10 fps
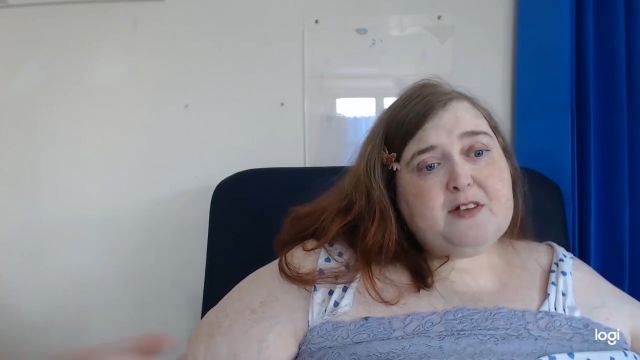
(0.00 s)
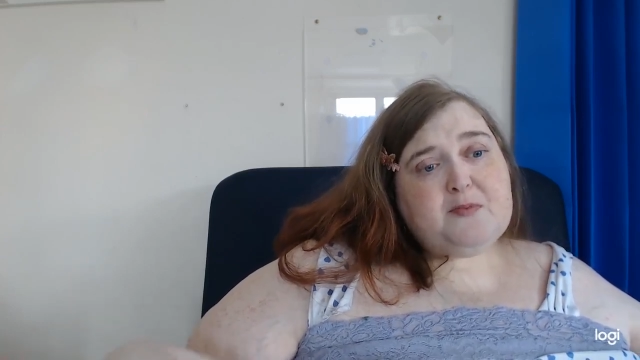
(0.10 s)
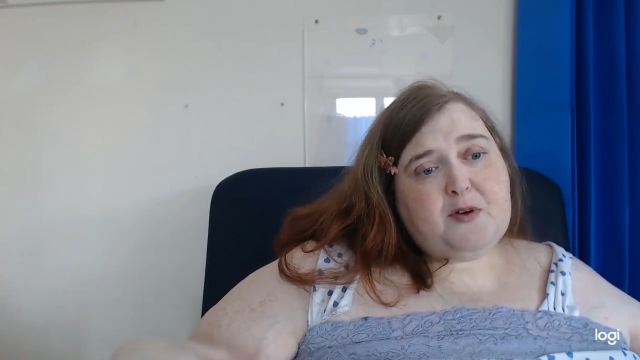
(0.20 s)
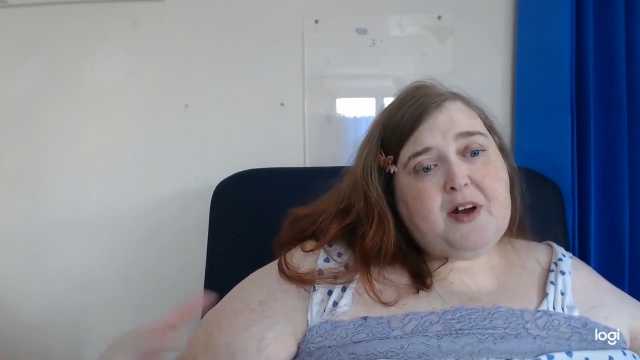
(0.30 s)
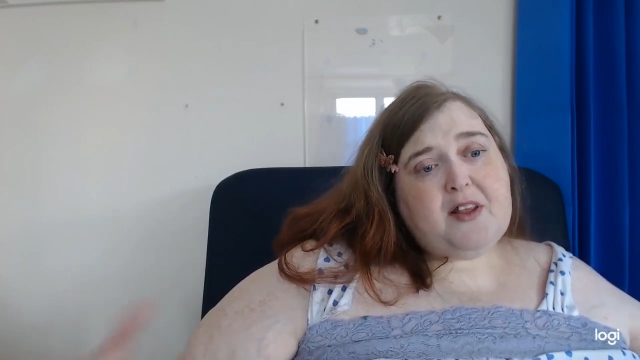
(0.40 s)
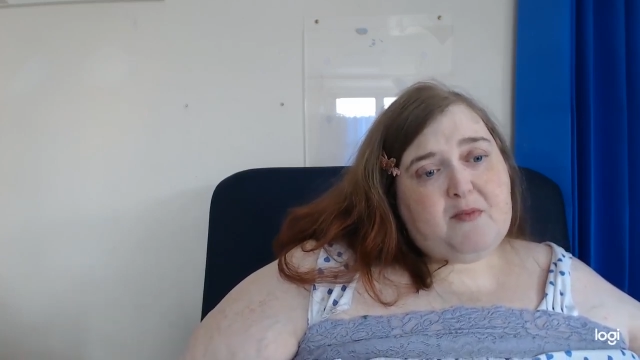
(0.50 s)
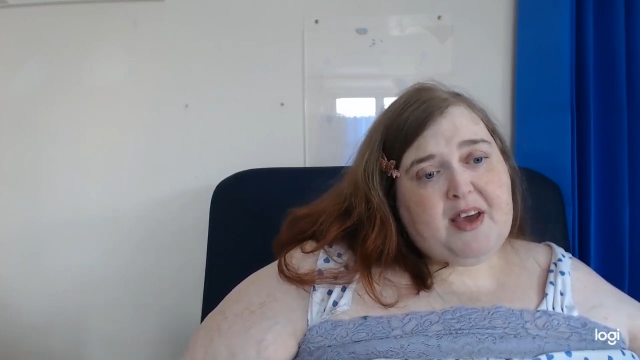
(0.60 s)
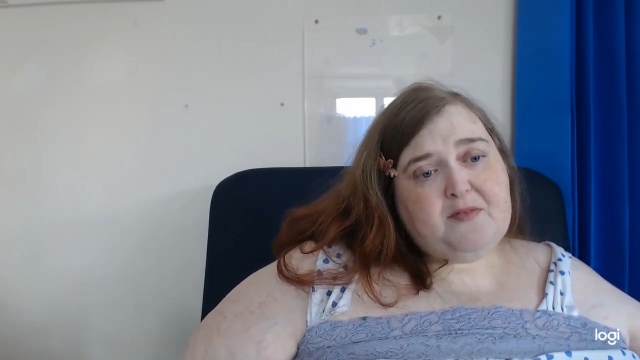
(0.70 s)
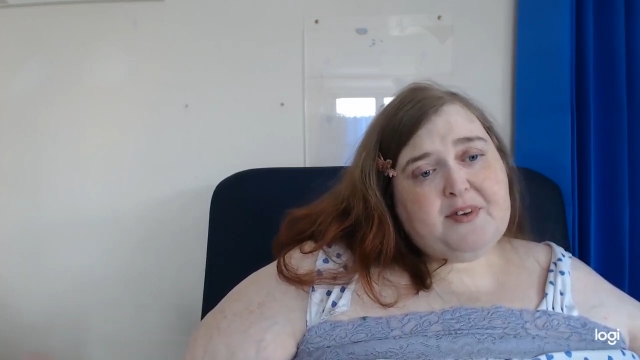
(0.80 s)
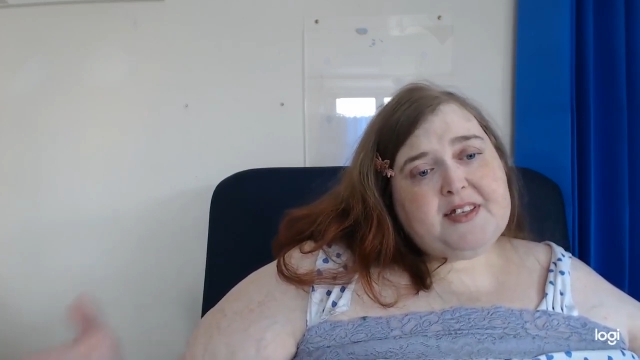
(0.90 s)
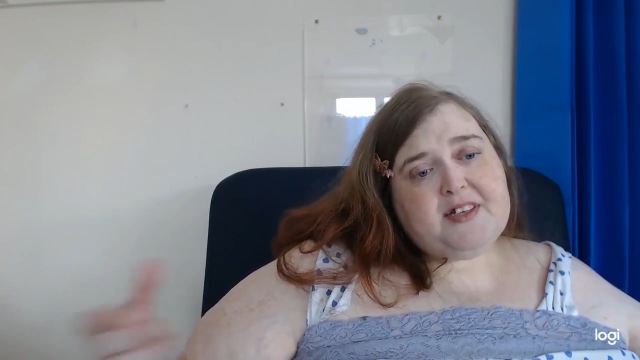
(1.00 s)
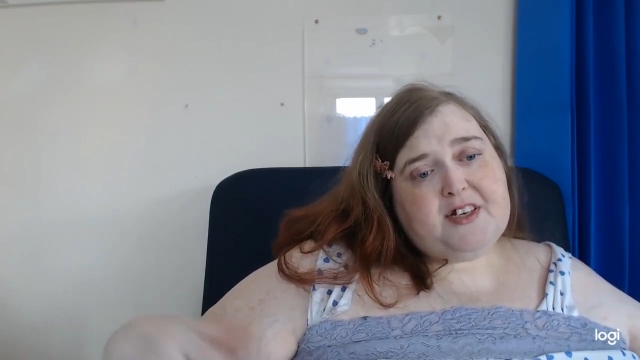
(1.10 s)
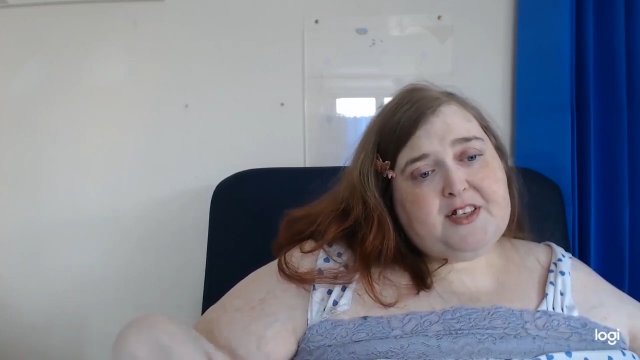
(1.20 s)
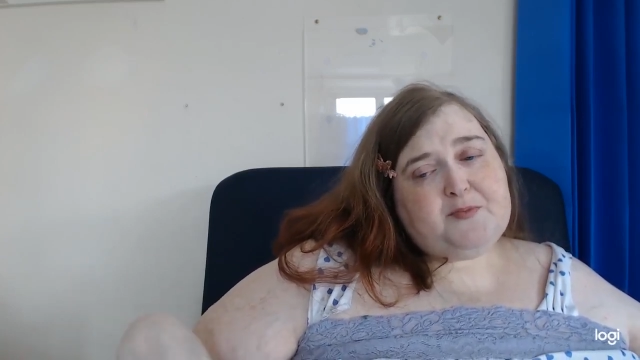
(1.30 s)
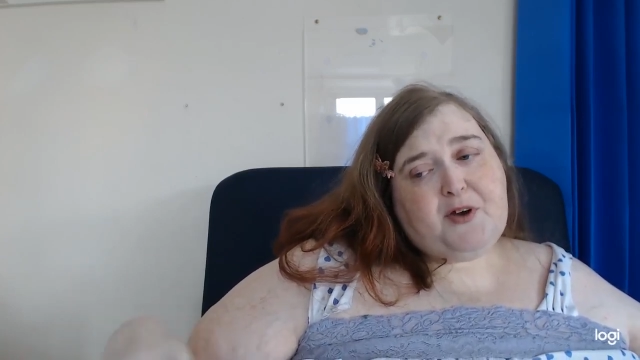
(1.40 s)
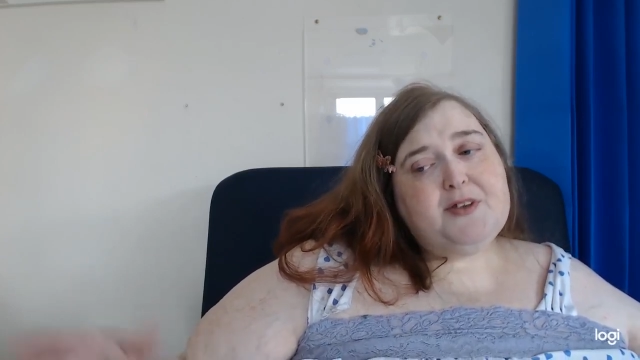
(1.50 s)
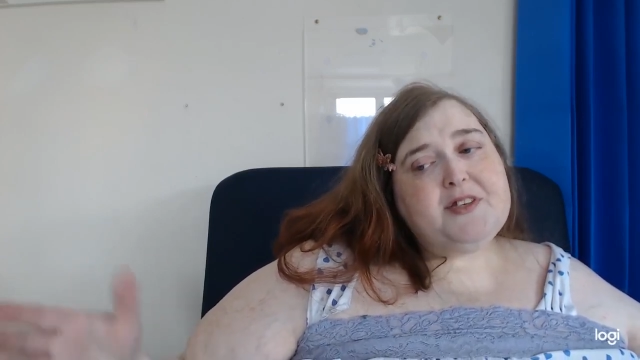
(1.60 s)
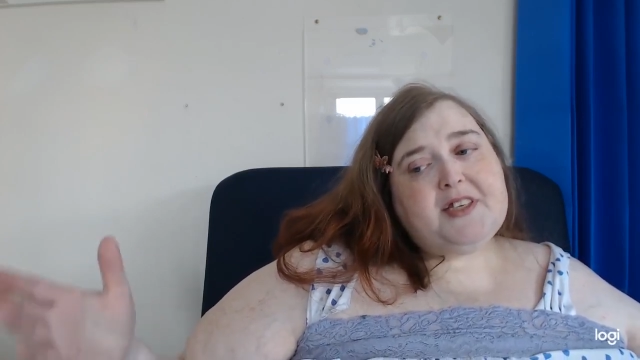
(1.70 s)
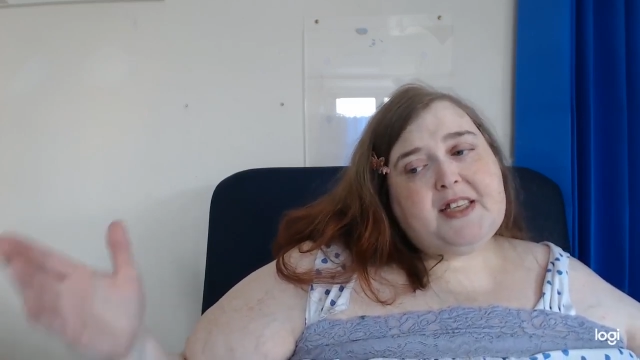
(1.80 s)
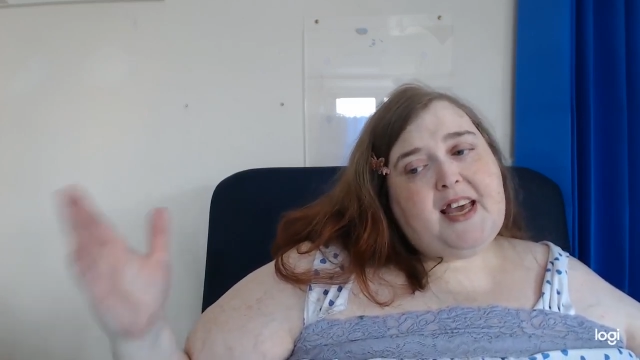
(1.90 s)
but one of the main ones, and I just
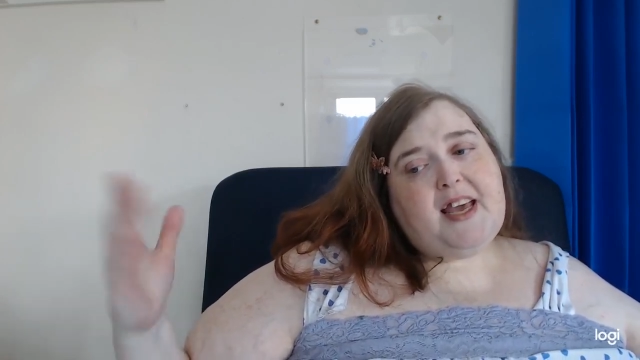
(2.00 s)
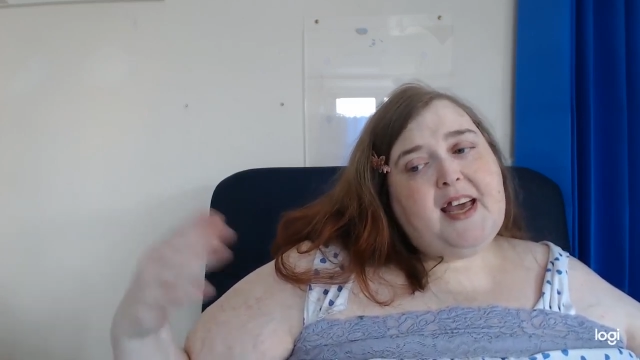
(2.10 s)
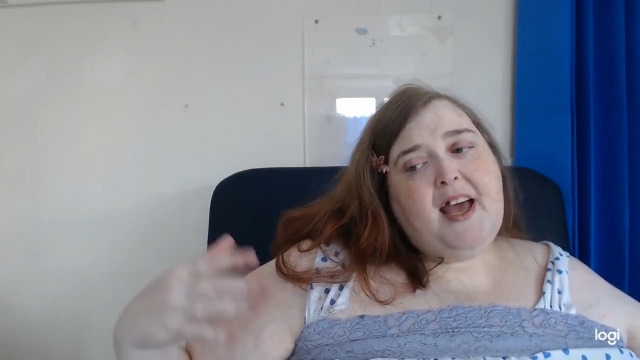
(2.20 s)
posted in there